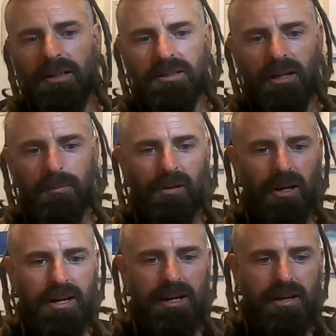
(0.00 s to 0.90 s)
So
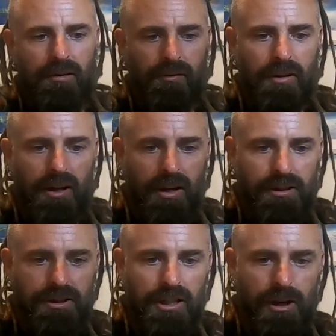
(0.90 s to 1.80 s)
plenty
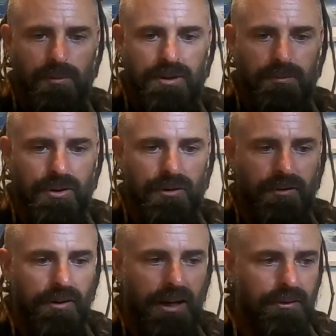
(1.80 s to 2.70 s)
of scope to move
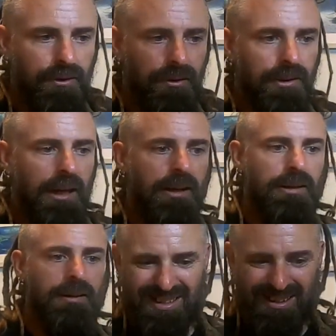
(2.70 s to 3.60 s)
around on that.
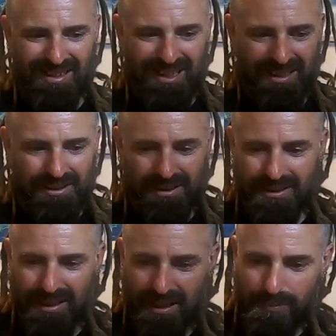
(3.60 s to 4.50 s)
Your links,
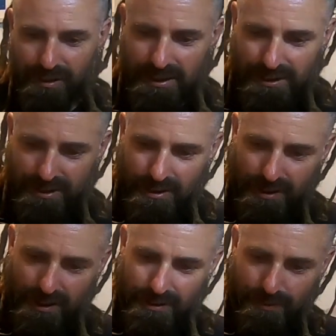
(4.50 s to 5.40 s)
they're pretty
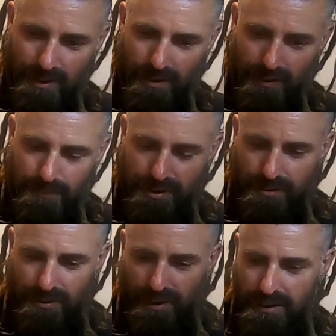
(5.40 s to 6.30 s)
sturdy as well. I'm
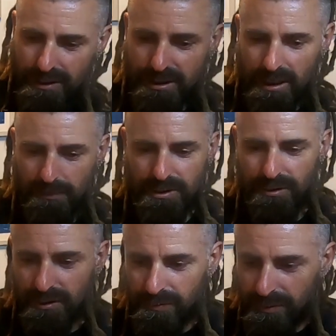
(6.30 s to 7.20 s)
sure they're the same as
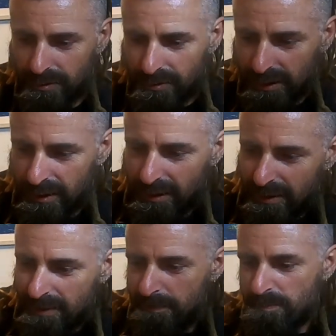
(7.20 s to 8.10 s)
on the Fury.
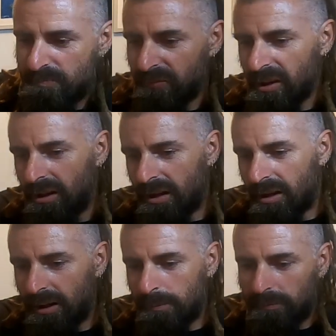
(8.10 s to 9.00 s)

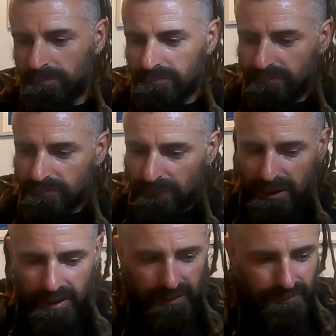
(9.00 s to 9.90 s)
The
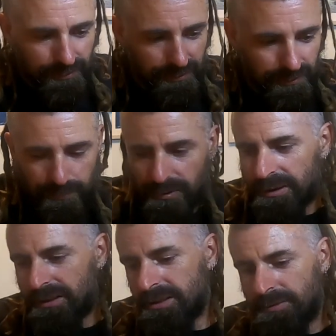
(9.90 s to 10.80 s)
axles look
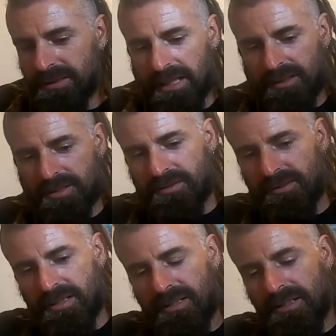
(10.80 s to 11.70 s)
pretty
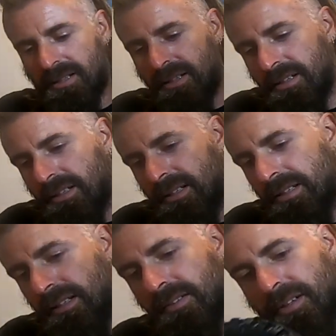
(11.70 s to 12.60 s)
substantial.
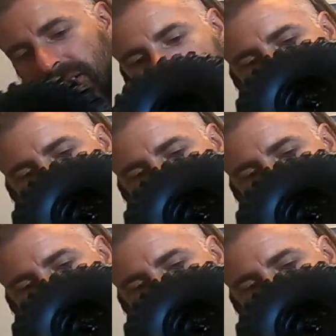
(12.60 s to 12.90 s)
You've got the